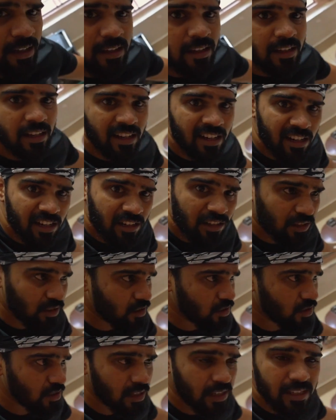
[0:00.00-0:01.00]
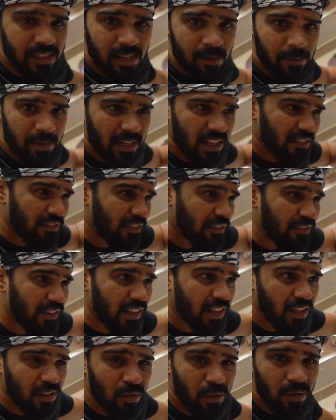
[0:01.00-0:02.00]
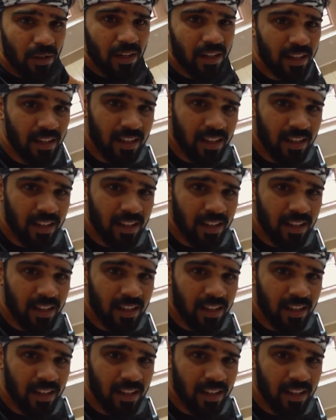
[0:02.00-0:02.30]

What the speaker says: here are those Zamana 50-year-old